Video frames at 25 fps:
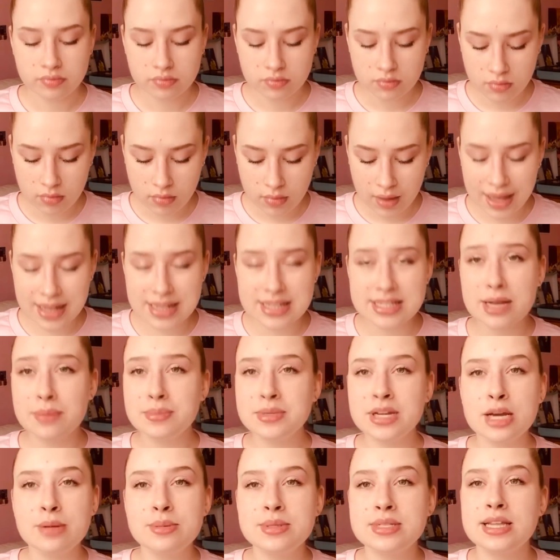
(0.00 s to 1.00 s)
And
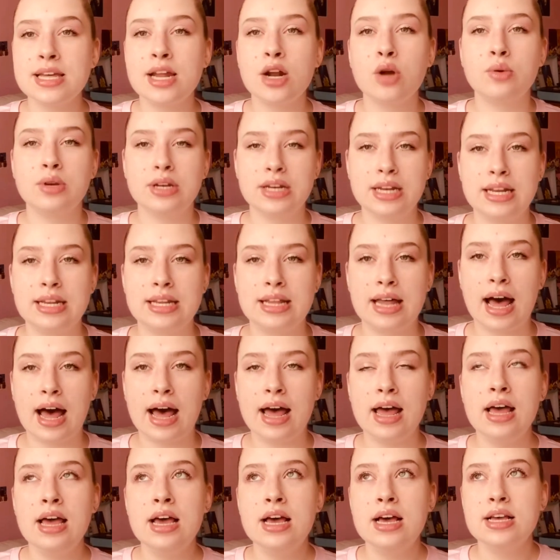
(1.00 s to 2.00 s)
sometimes they don't need that.
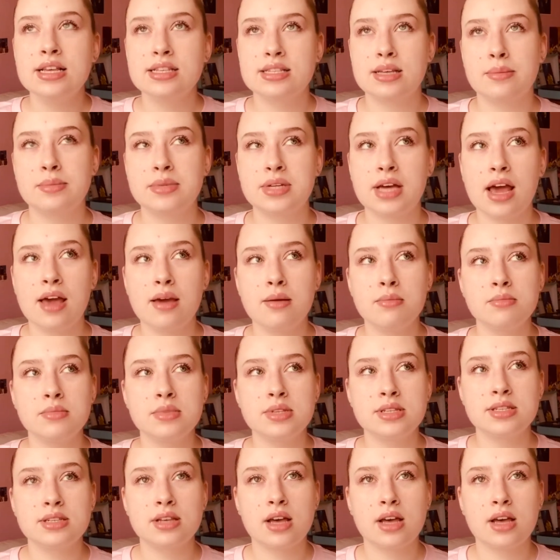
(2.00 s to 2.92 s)
Sometimes,